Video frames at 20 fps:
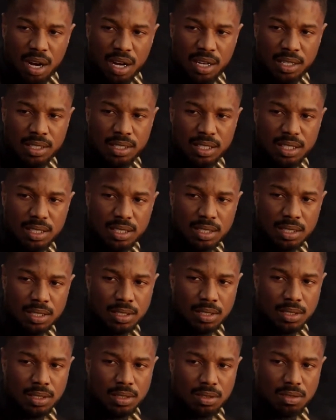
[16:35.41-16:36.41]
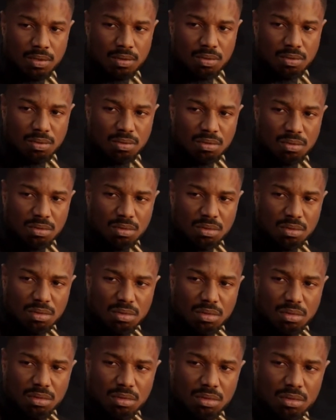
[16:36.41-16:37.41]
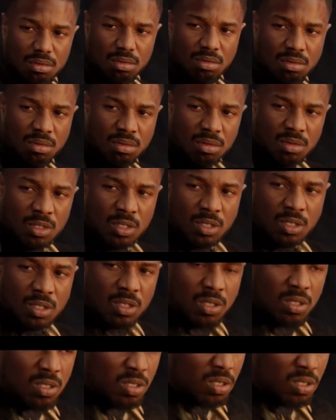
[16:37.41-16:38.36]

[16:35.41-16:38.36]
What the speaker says: despite appearances. This allows